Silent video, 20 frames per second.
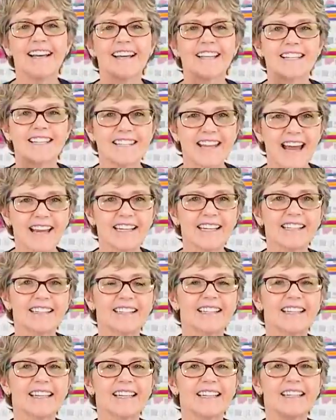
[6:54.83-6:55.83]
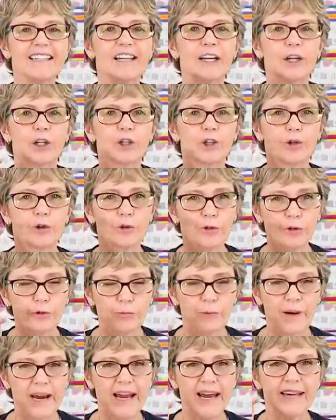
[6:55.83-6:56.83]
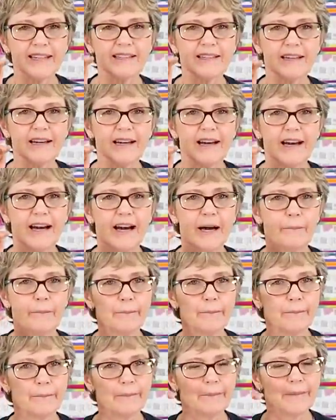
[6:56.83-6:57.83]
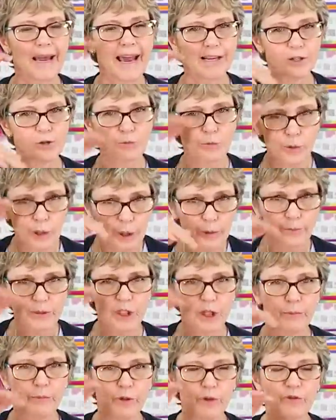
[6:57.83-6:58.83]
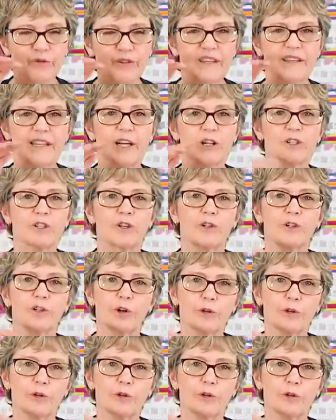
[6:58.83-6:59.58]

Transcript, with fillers: Secondly, your thread um, has room to move in there, so your